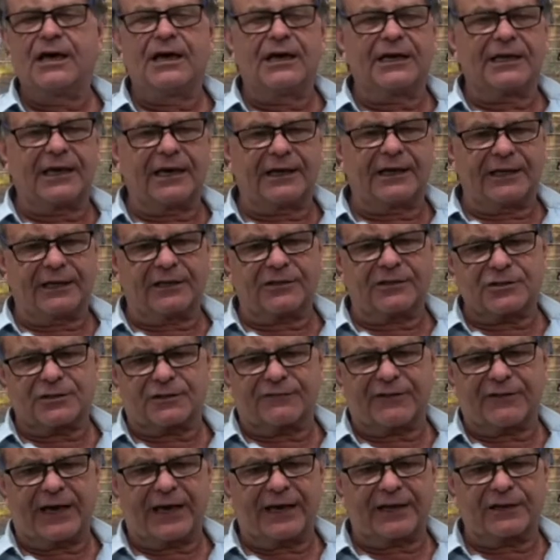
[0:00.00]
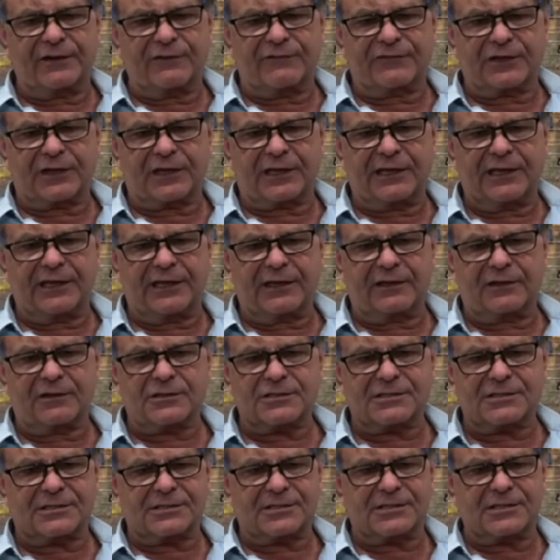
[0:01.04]
getting to the Valley of the
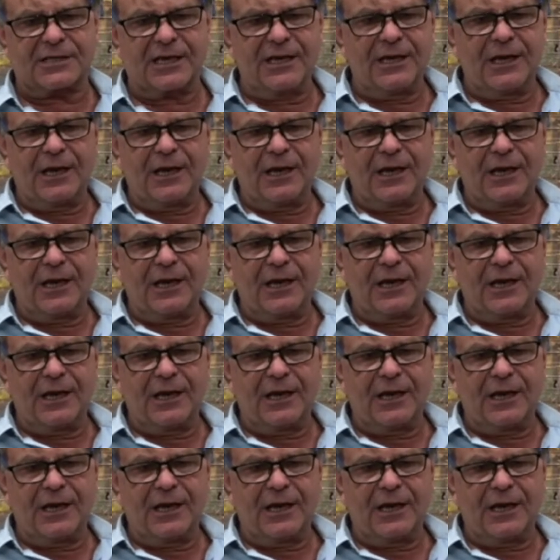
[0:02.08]
Kings,